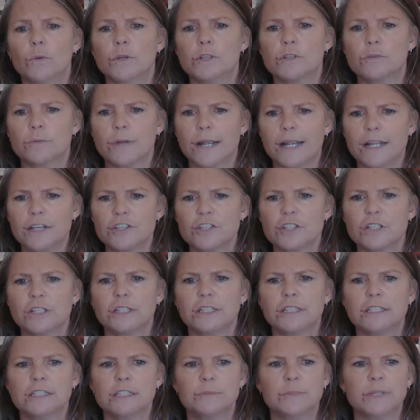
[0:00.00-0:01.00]
which
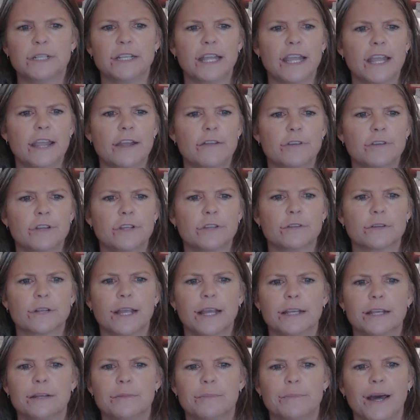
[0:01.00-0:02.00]
rationalism and every other
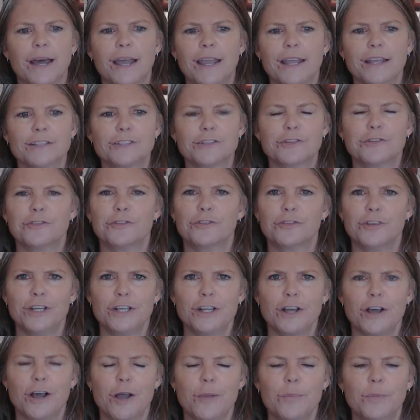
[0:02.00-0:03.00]
kind of bias are
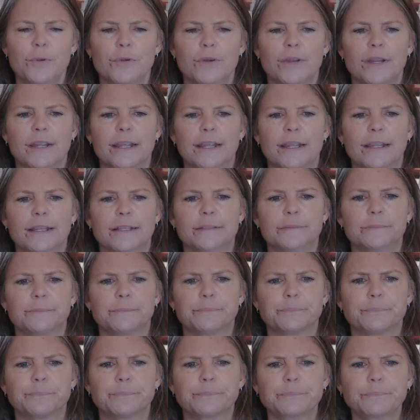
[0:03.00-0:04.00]
free to operate.
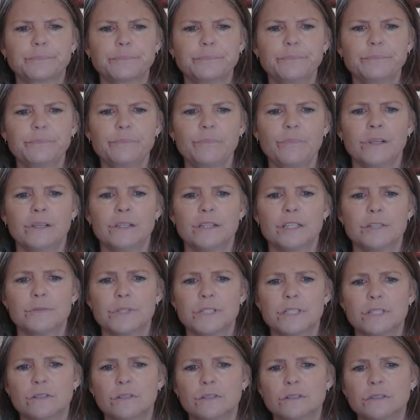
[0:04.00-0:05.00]
The
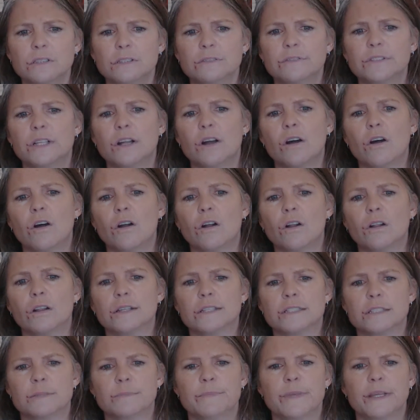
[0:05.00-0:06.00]
result of it
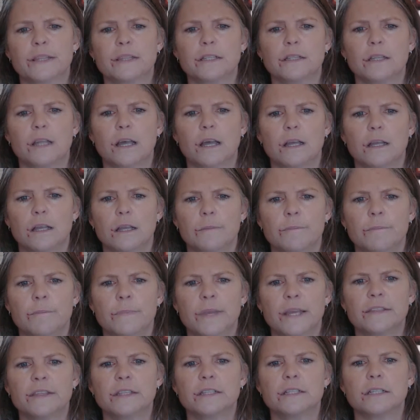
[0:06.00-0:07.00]
all is a methodolo-
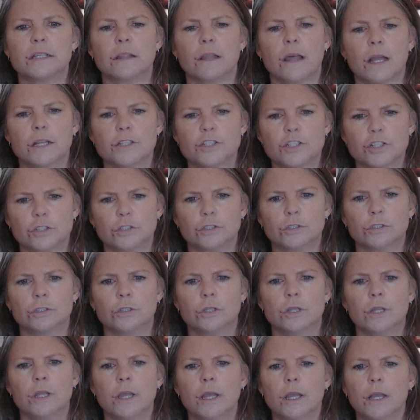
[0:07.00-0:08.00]

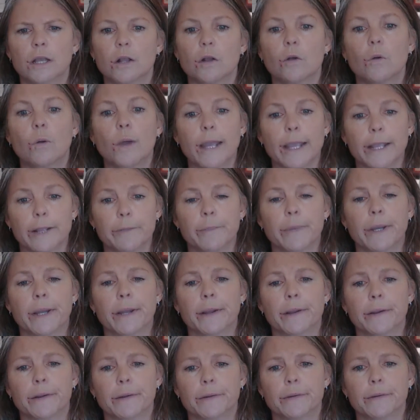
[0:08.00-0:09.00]
methodological
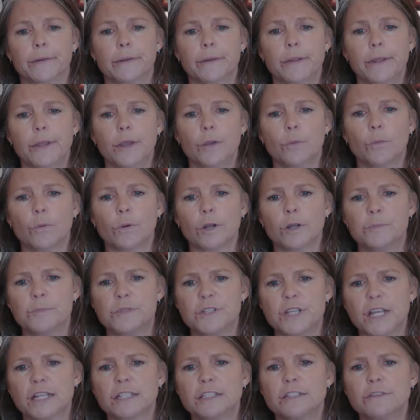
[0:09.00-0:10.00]
quagmire where
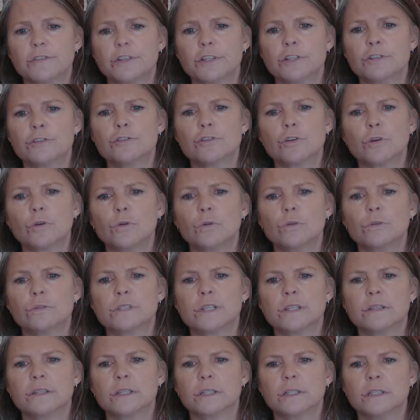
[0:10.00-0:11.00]
objective
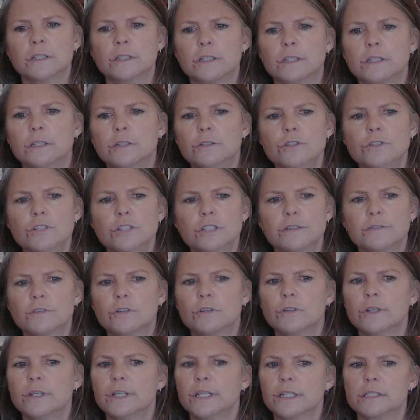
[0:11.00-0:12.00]
controls on the conclusion
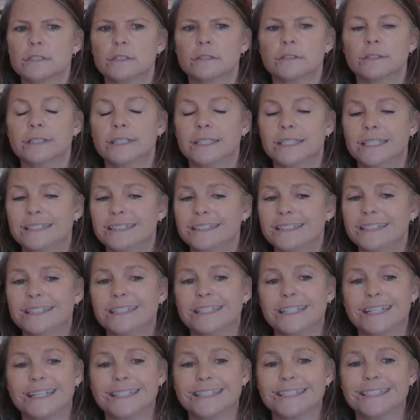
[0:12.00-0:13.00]
of critics are nearly
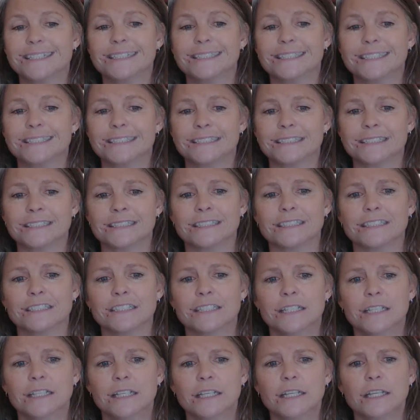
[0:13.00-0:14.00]
non existent.
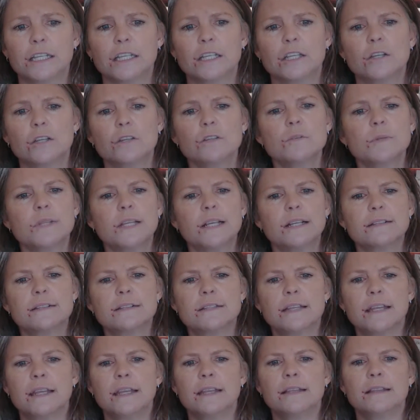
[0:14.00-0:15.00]
It goes
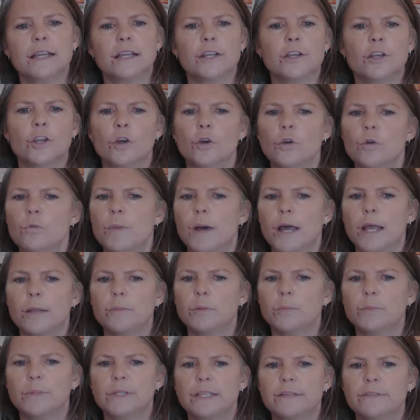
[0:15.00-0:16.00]
without saying that no
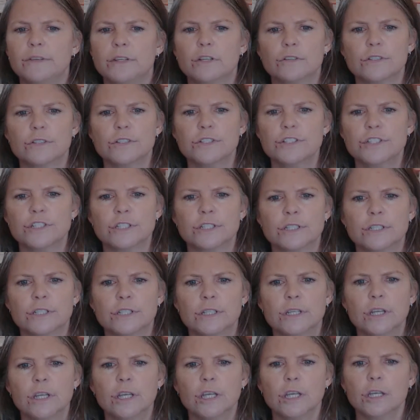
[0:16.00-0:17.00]
Bible believing
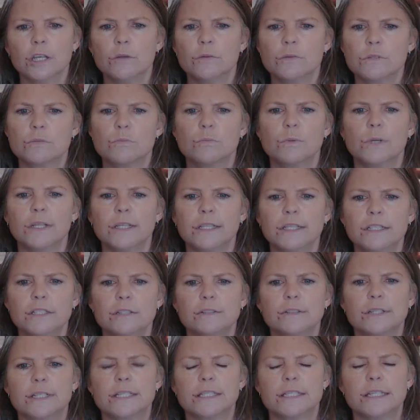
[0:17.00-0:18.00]
Christian who is willing
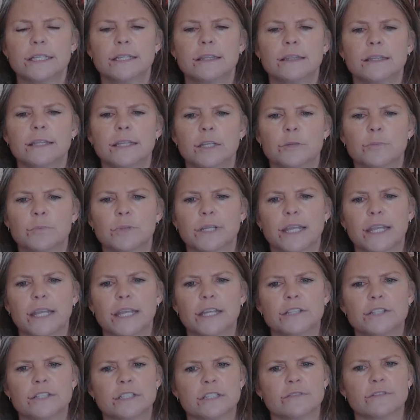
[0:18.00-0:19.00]
to extend the
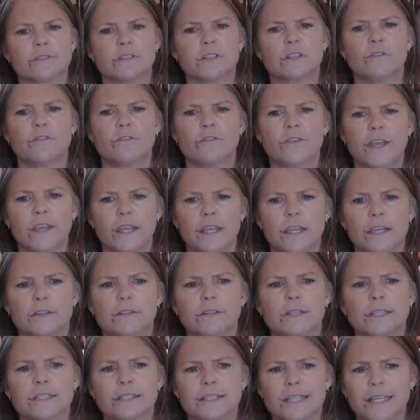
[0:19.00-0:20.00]
implications of his
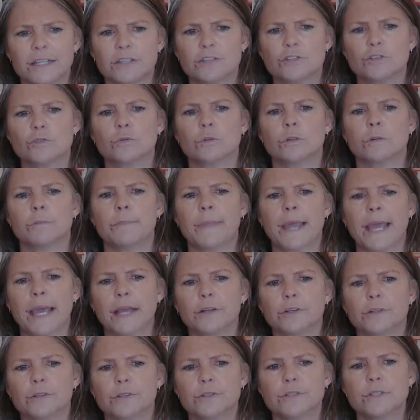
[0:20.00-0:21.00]
faith to textual
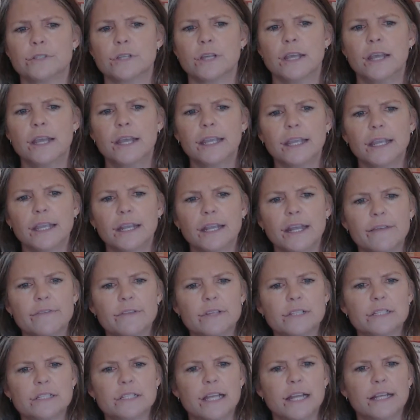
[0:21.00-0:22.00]
matters can have the